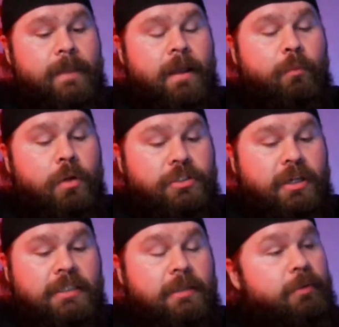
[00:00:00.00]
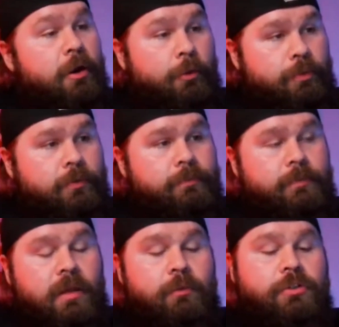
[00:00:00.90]
I want you guys to be open.
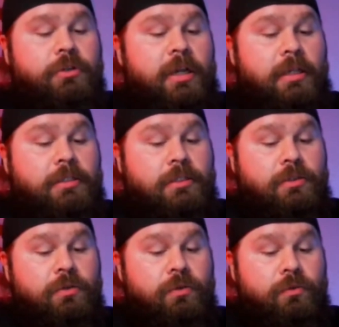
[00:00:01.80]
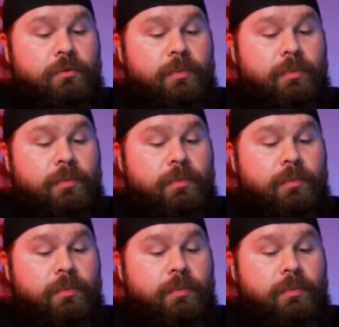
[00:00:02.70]
I want you guys to